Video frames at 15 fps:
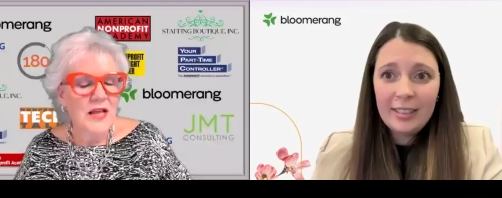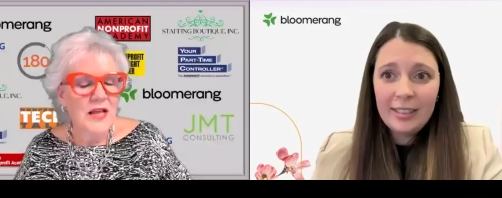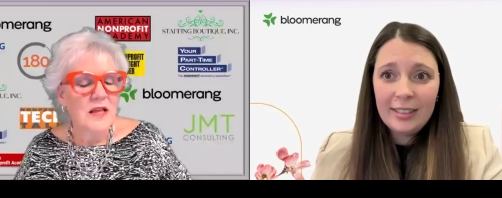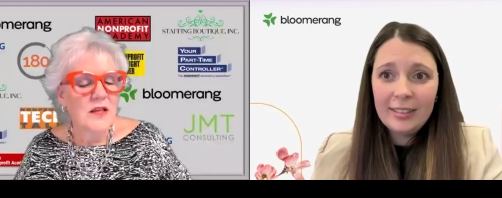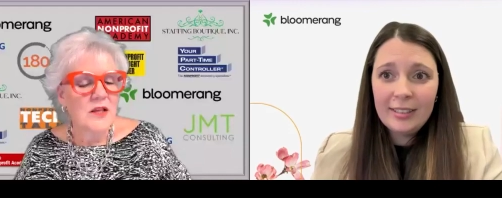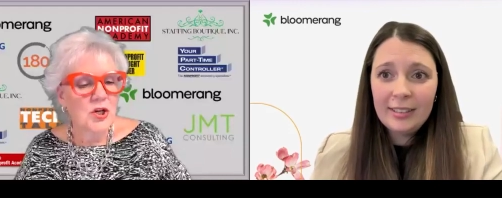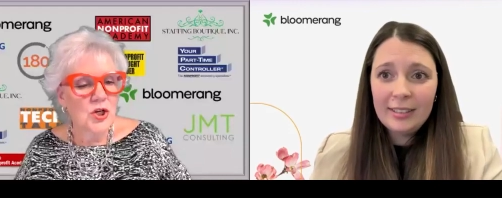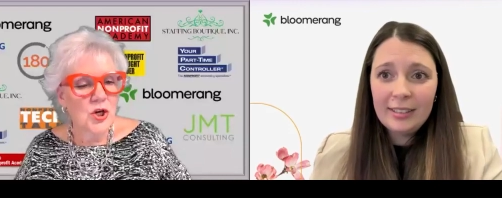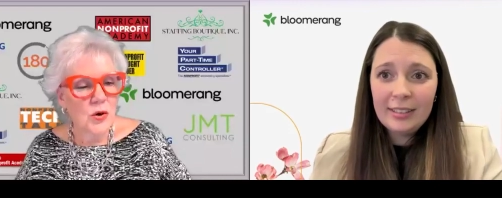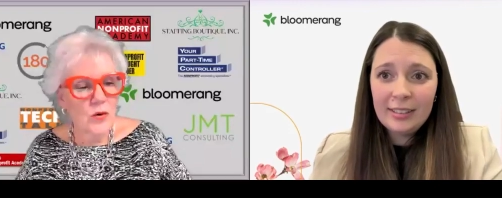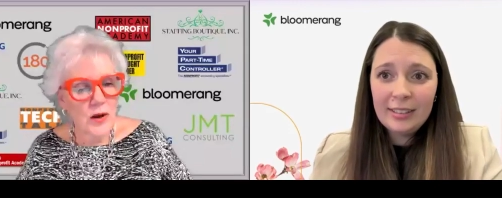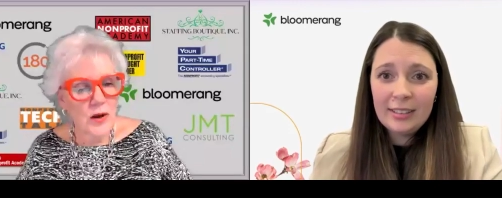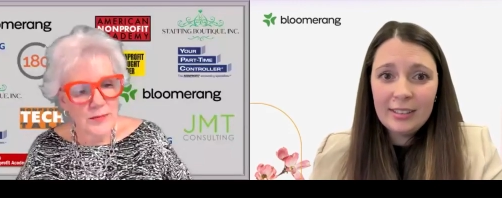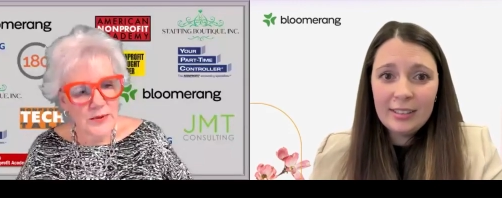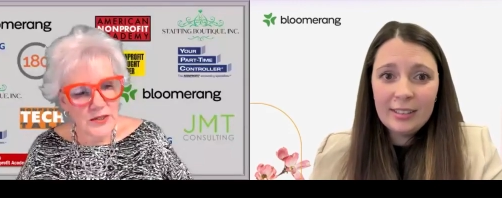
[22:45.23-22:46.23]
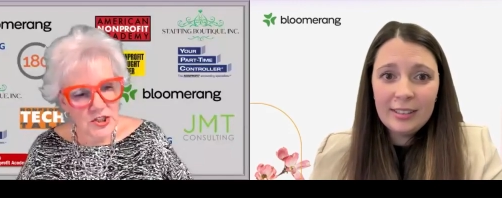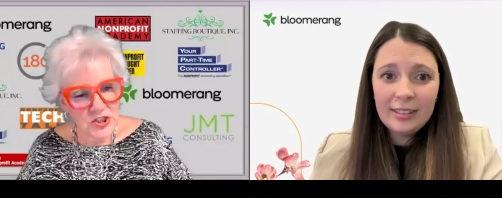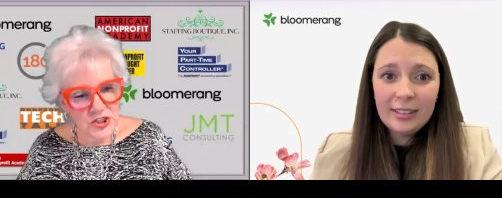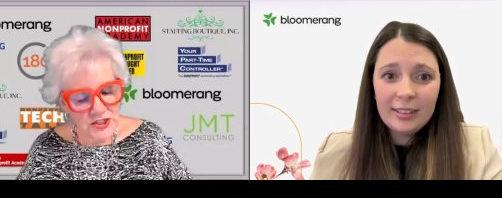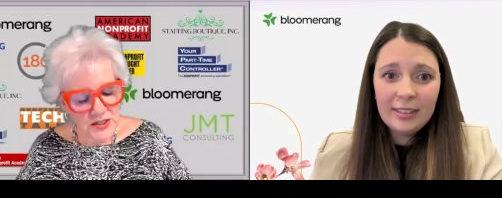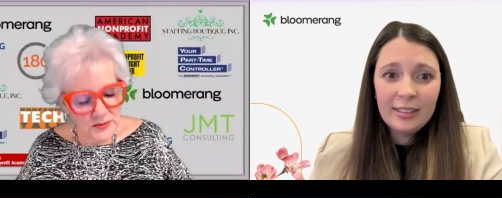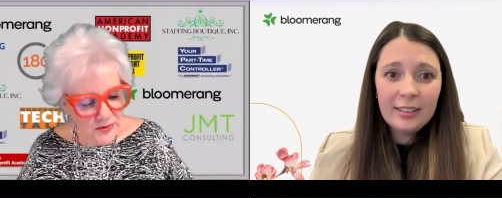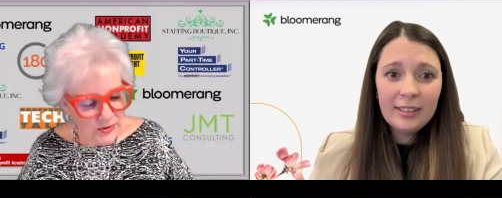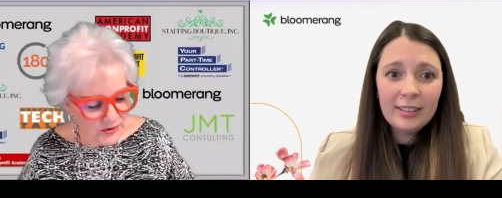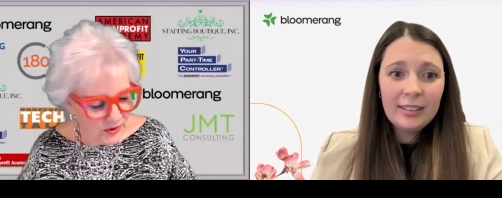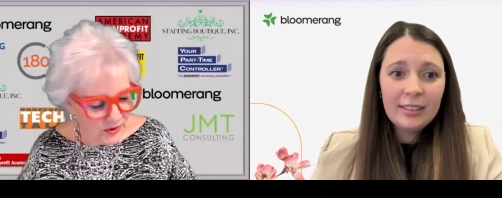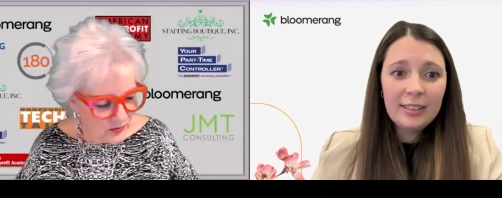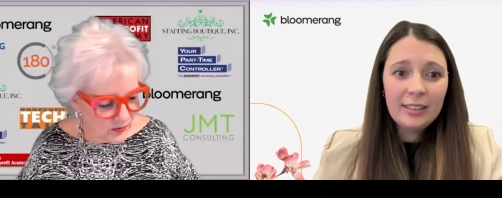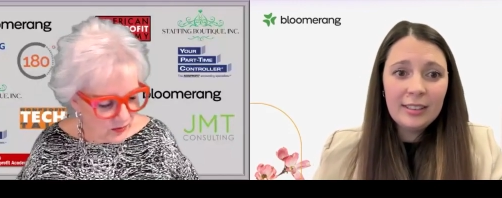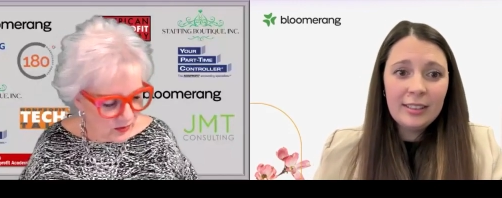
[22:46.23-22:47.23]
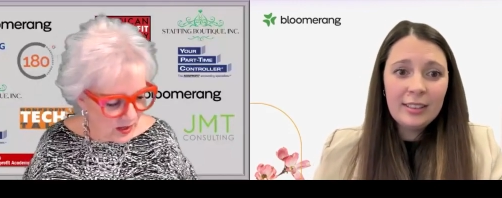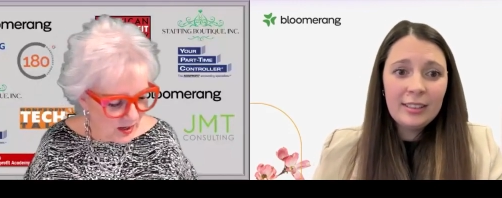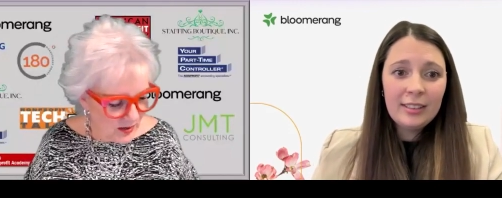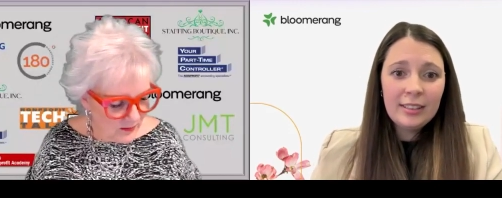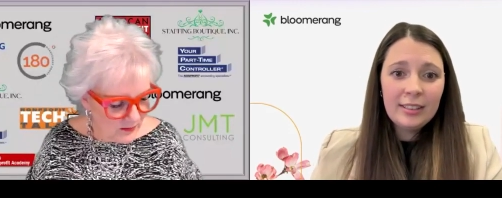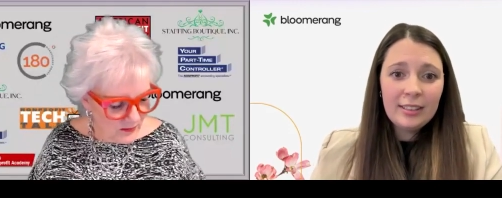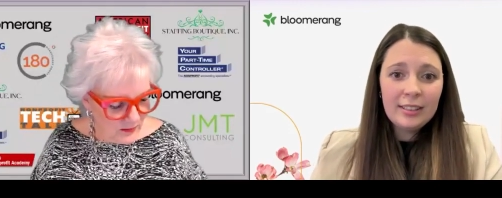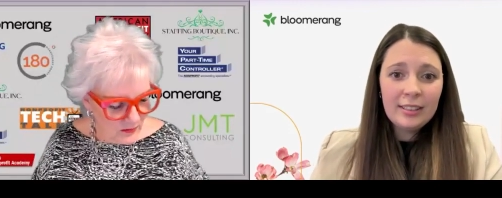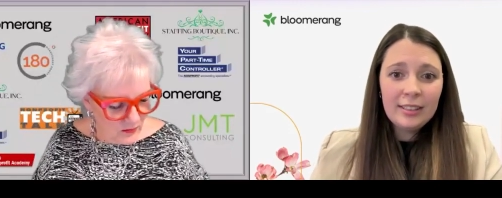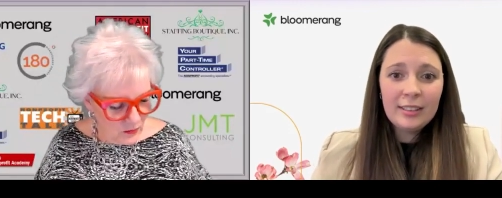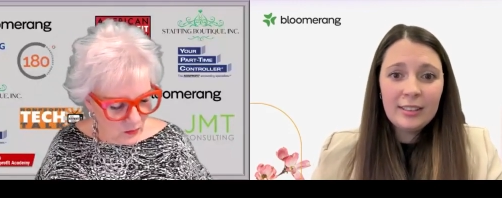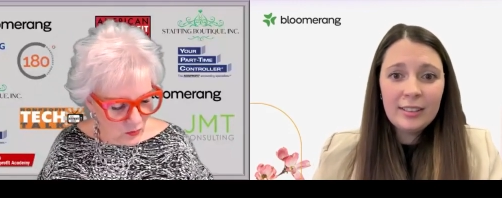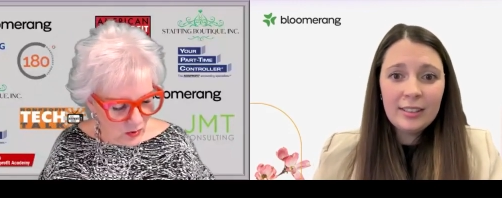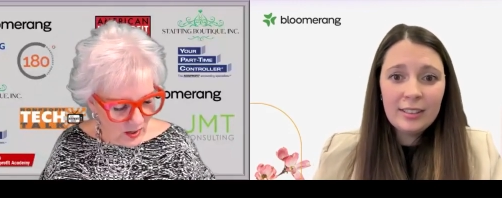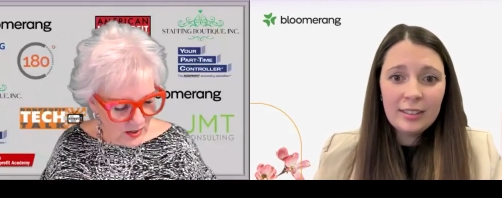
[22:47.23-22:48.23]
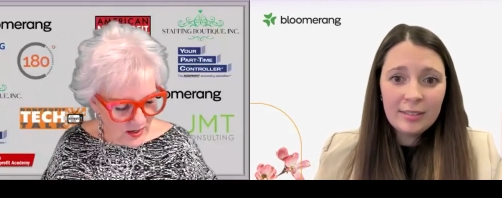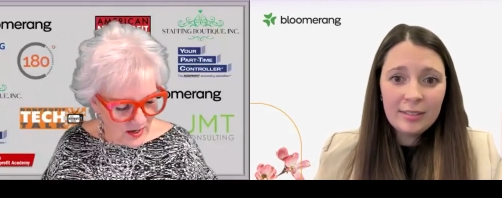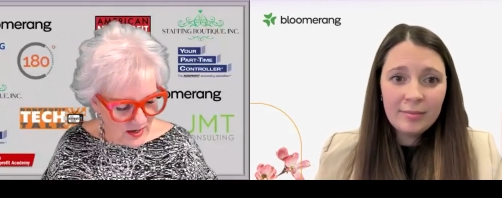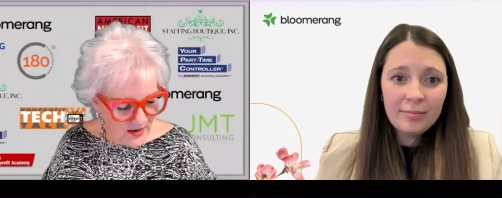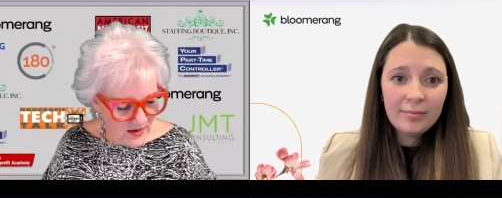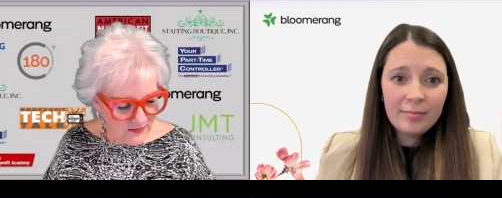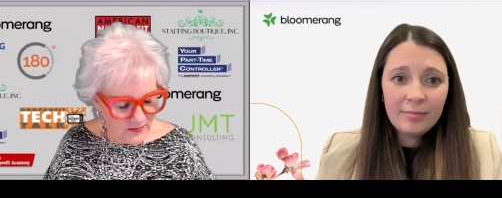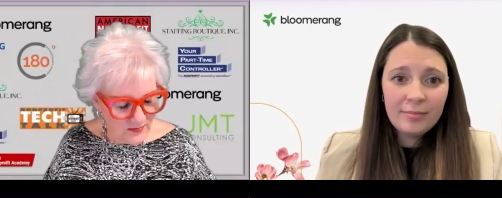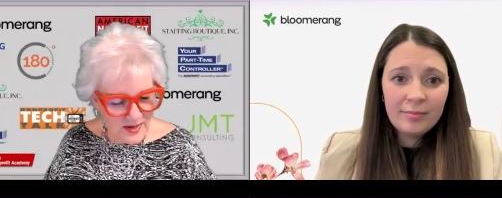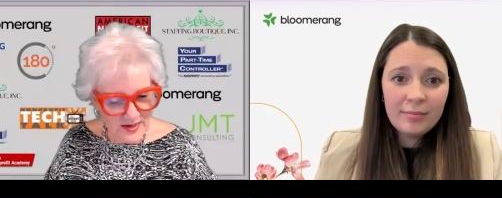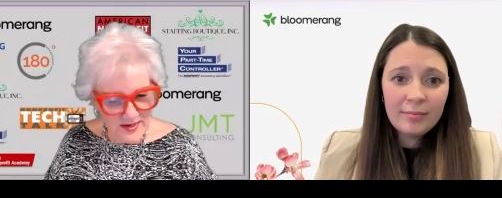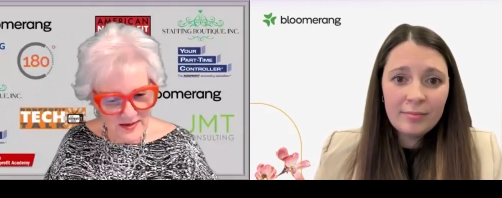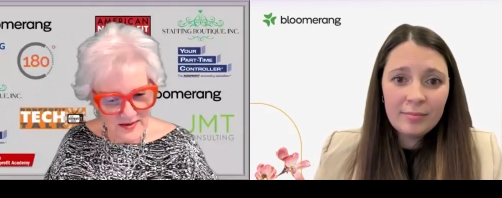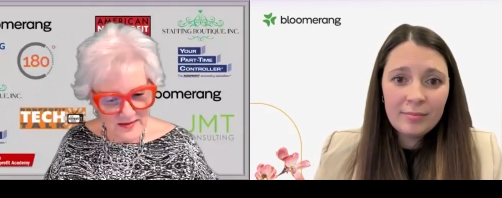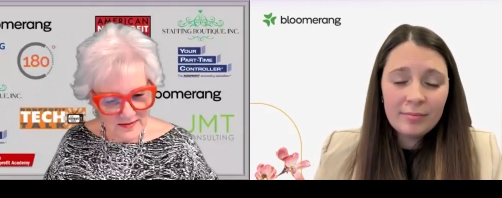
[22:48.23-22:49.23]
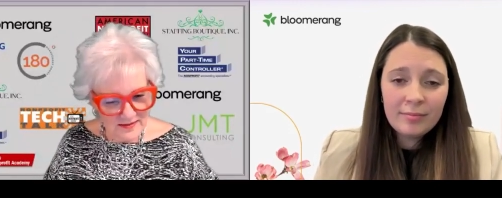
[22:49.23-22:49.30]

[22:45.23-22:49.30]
Speaker 1: You know, I'm going to share with you um, one of my,